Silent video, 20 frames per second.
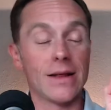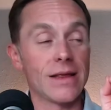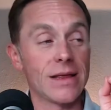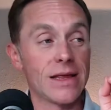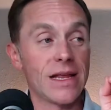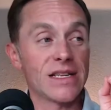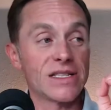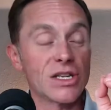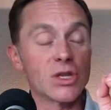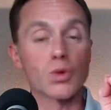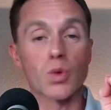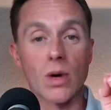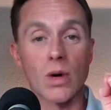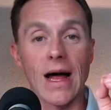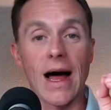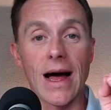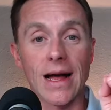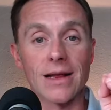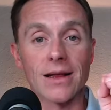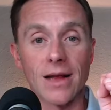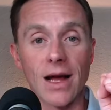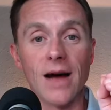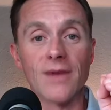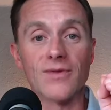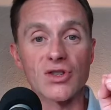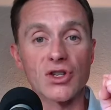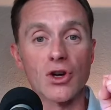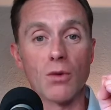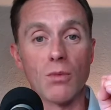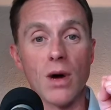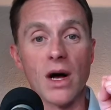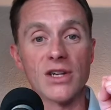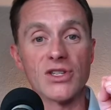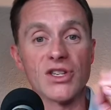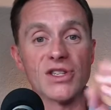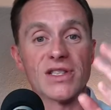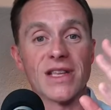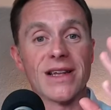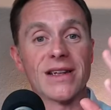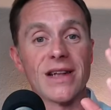this is what I love so much,
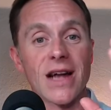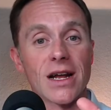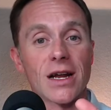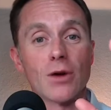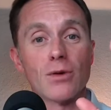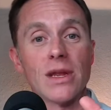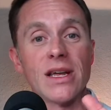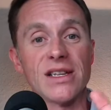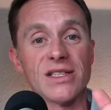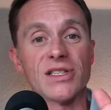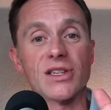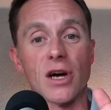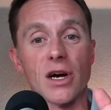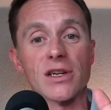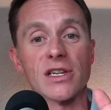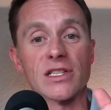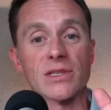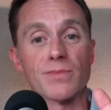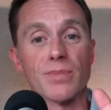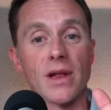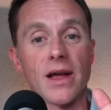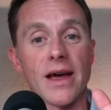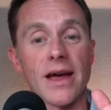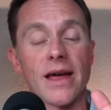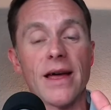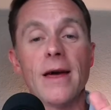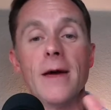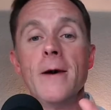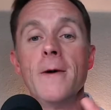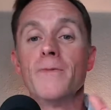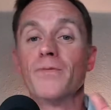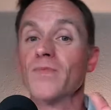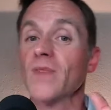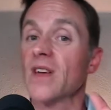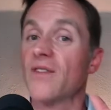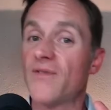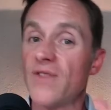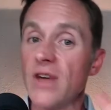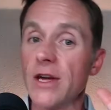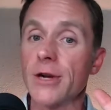is that not only is it on display
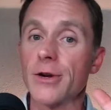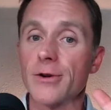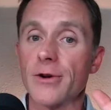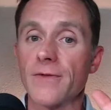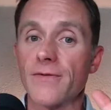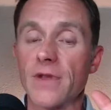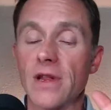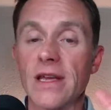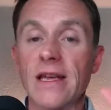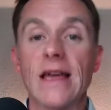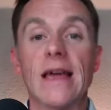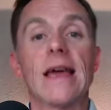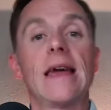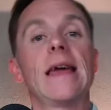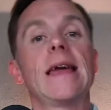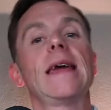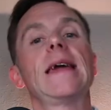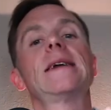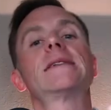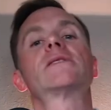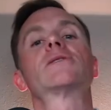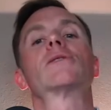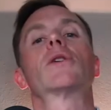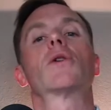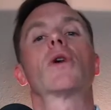figuratively, it's